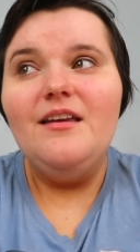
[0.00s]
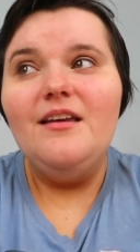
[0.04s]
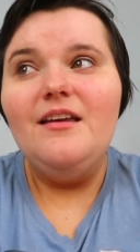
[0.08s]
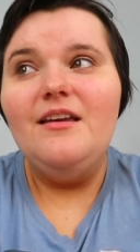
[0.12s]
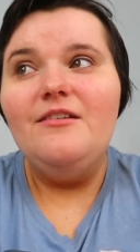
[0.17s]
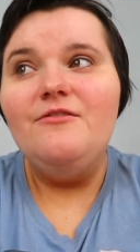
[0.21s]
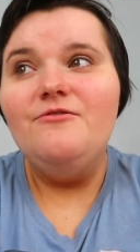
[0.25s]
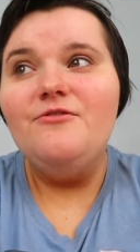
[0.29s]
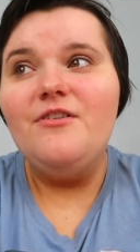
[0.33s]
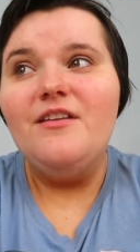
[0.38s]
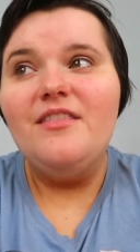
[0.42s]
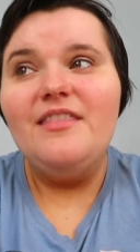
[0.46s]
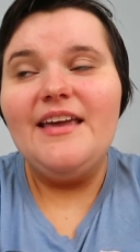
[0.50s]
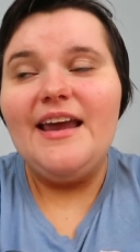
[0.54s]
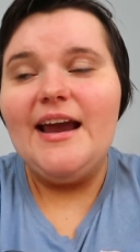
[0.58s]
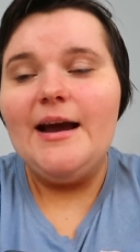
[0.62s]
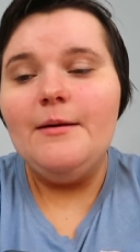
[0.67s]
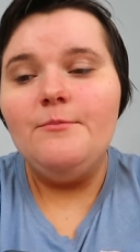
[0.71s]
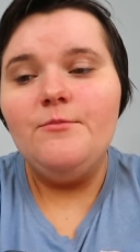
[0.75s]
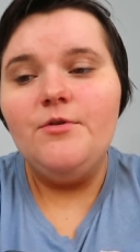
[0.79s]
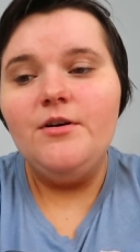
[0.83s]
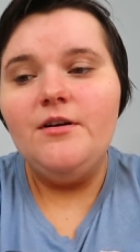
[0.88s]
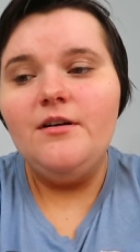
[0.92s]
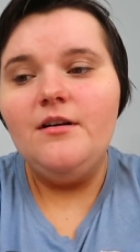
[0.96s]
in front of the
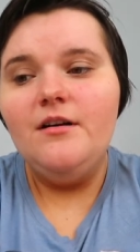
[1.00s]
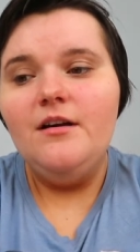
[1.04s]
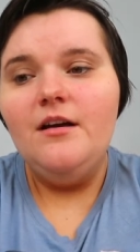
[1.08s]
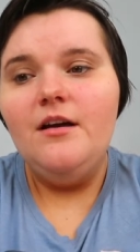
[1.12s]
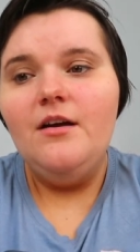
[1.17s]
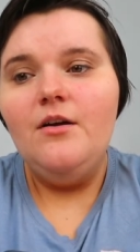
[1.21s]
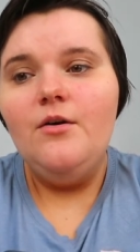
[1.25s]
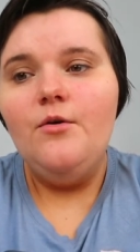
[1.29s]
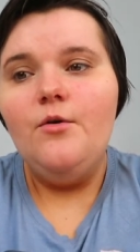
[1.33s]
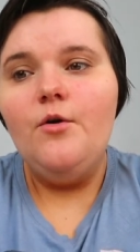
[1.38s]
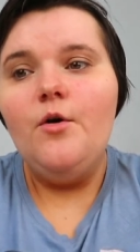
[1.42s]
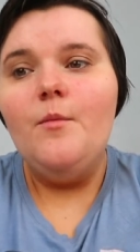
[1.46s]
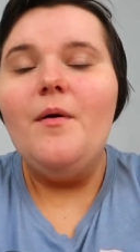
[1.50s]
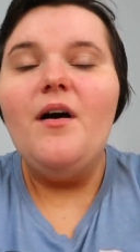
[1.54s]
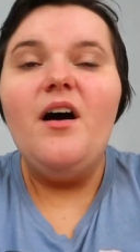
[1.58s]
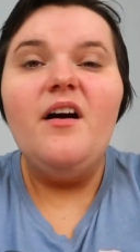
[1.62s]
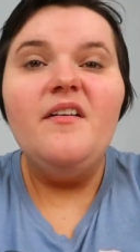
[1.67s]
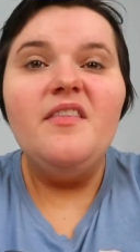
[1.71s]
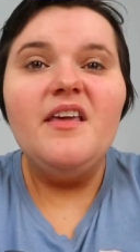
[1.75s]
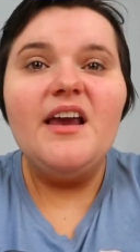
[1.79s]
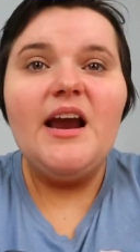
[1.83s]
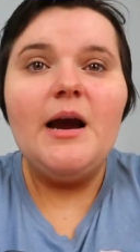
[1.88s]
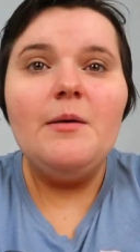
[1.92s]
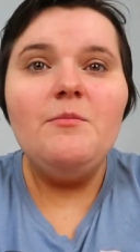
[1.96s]
camera or
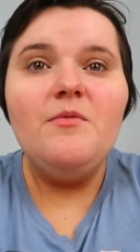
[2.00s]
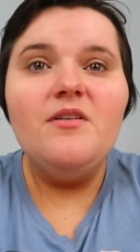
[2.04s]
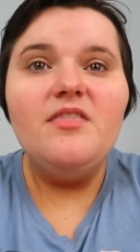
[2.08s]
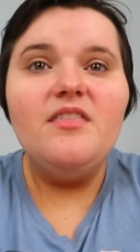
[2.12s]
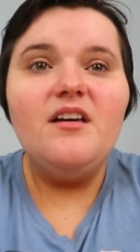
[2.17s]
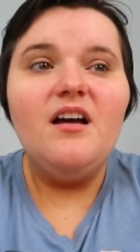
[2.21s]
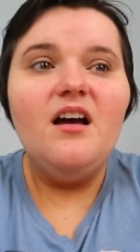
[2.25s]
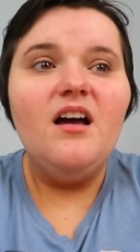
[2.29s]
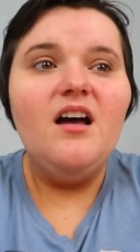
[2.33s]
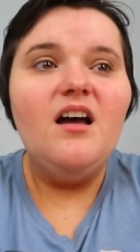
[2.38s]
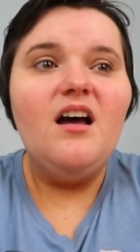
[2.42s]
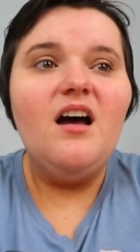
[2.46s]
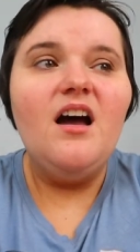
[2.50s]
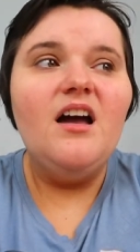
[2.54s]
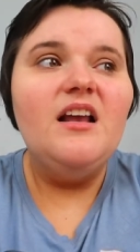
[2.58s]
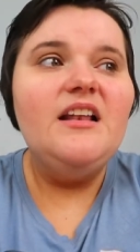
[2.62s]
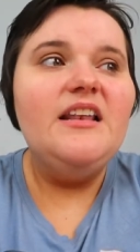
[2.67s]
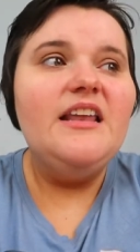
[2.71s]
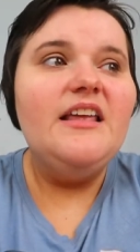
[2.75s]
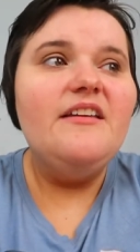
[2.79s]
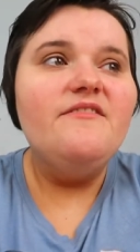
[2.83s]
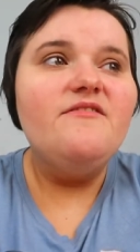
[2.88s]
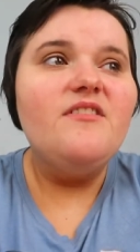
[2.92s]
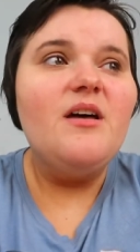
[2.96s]
behind the camera, that I
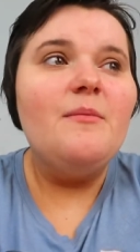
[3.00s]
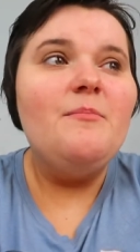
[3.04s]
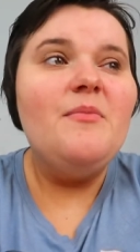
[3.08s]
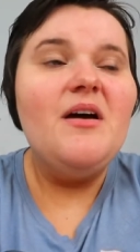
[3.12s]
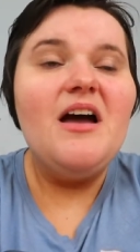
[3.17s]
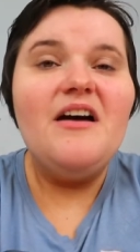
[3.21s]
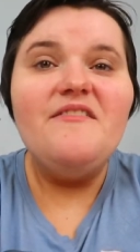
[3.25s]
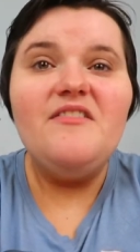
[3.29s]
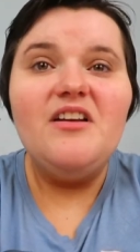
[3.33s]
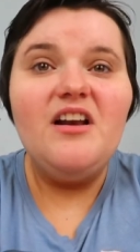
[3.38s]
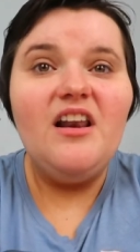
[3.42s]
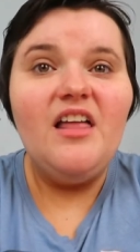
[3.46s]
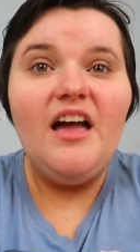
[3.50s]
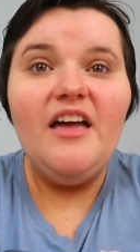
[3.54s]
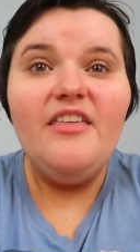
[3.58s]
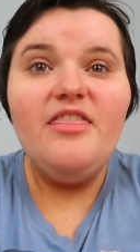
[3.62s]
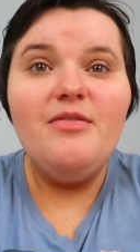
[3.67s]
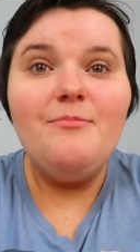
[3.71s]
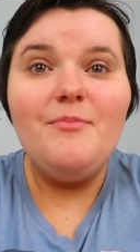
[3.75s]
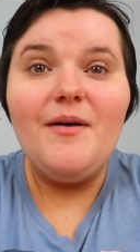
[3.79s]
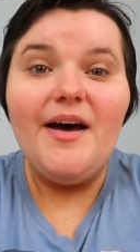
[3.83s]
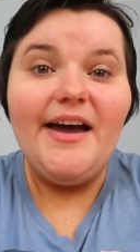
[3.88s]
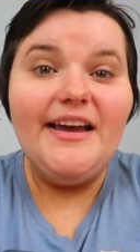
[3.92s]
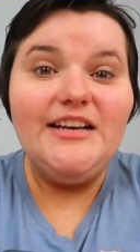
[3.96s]
live a perfect life,
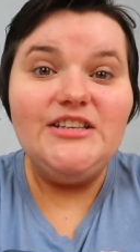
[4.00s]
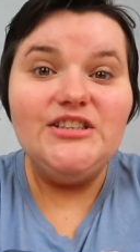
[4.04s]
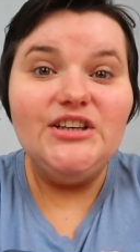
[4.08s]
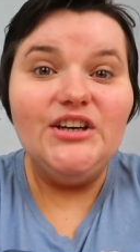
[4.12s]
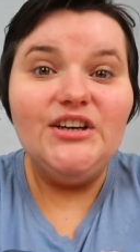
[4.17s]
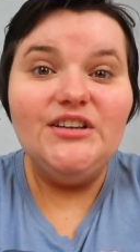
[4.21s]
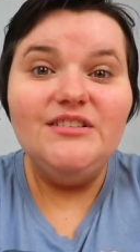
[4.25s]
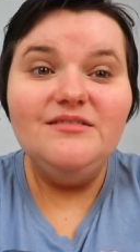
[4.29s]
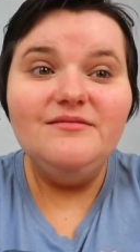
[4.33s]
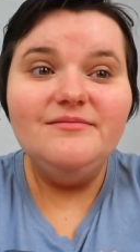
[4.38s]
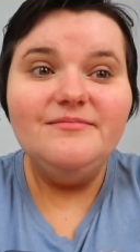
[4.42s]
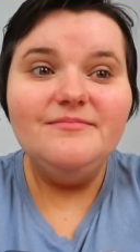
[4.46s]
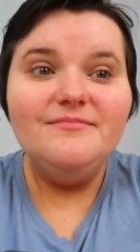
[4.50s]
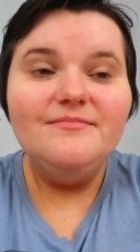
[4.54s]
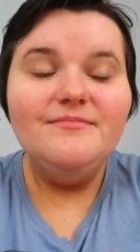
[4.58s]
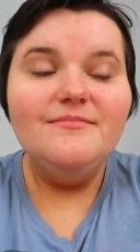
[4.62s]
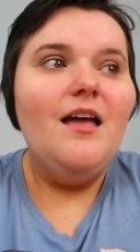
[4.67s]
but I don't.